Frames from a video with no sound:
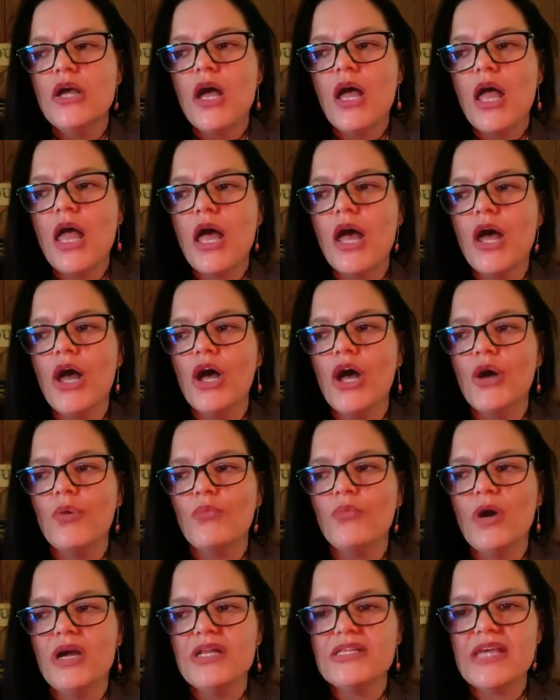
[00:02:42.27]

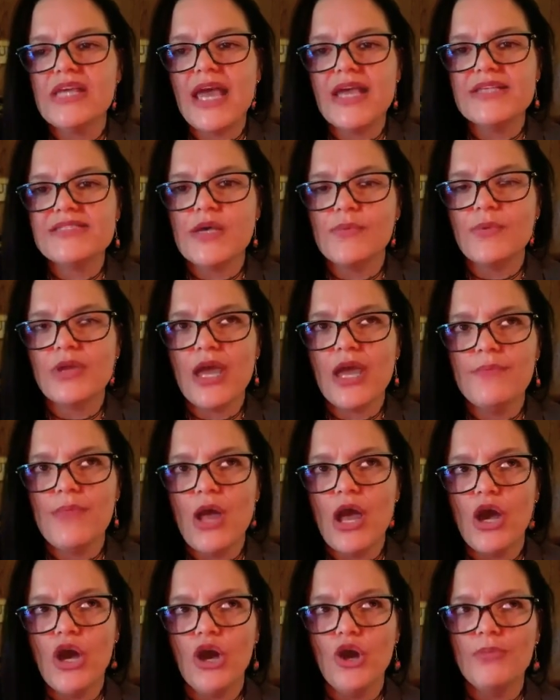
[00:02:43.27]
One day, so we come
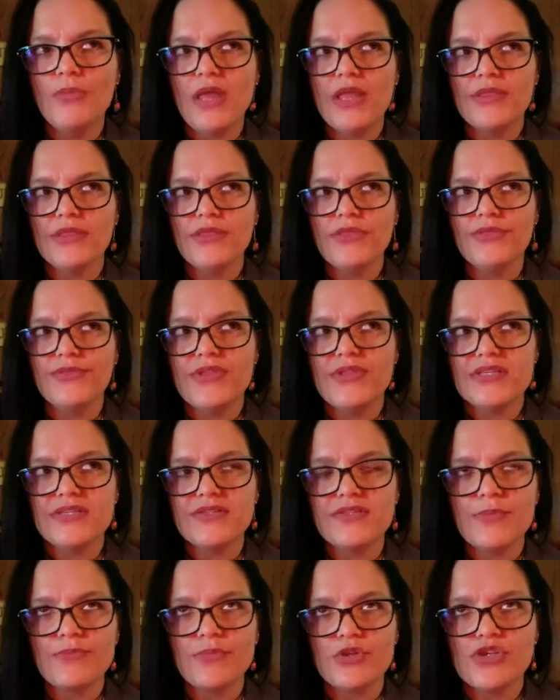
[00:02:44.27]
home, and
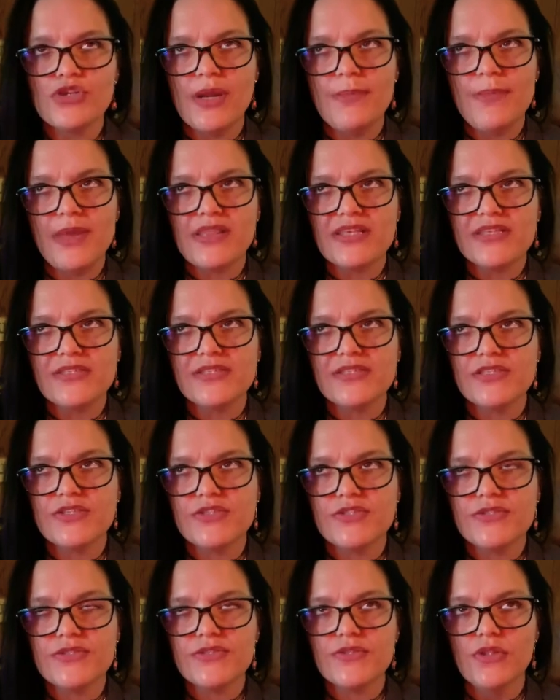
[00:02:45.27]
this, I'm going to try to make
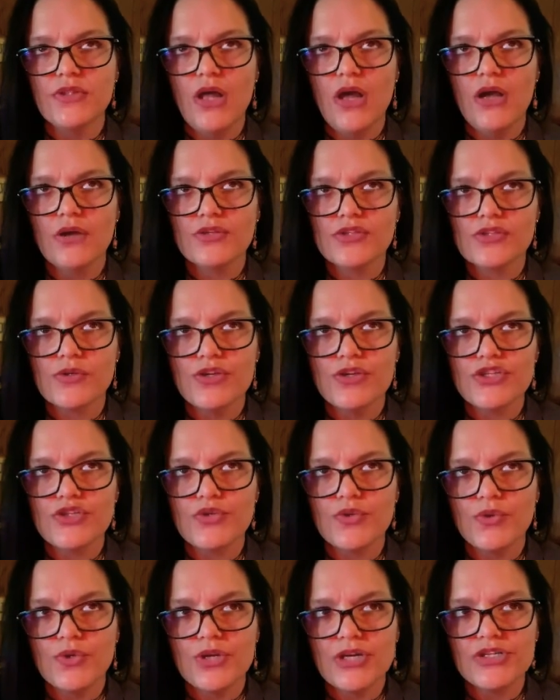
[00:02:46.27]
this a long story
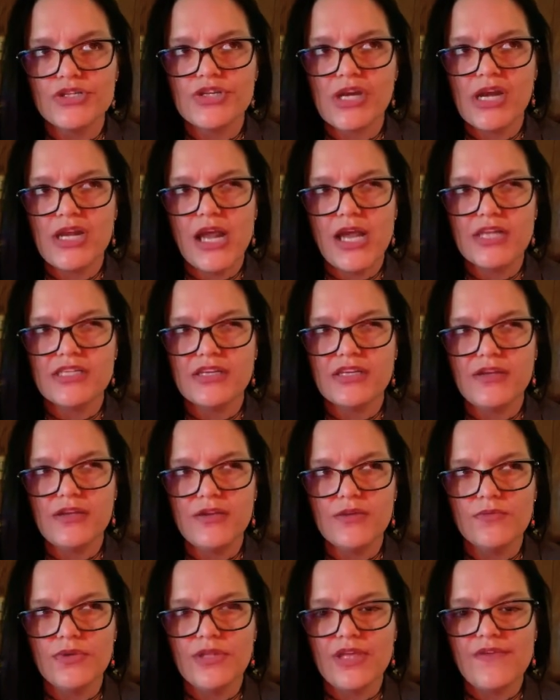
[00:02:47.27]
short and try not to
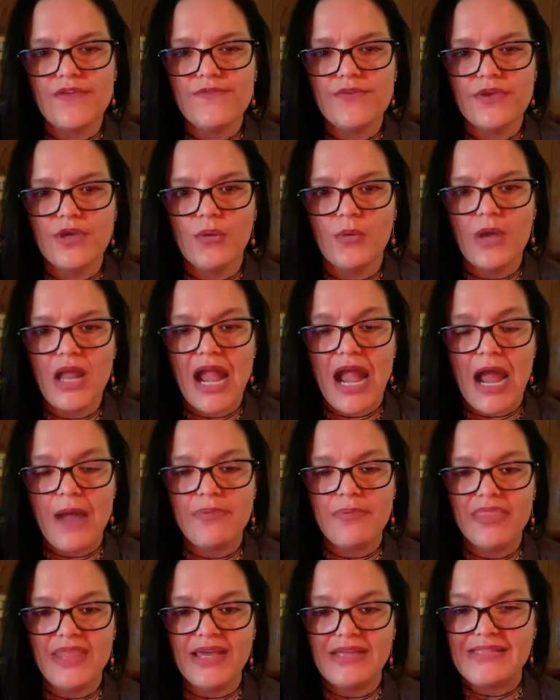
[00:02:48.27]
really feel what
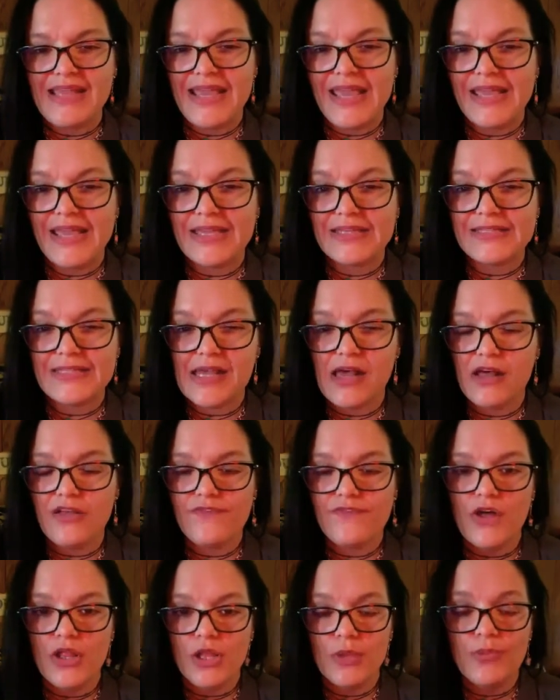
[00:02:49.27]
happened that day because I'll
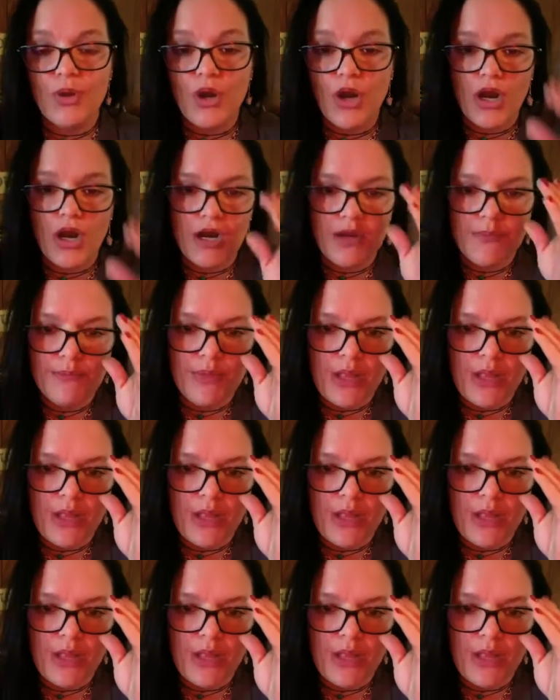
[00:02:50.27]
fall apart.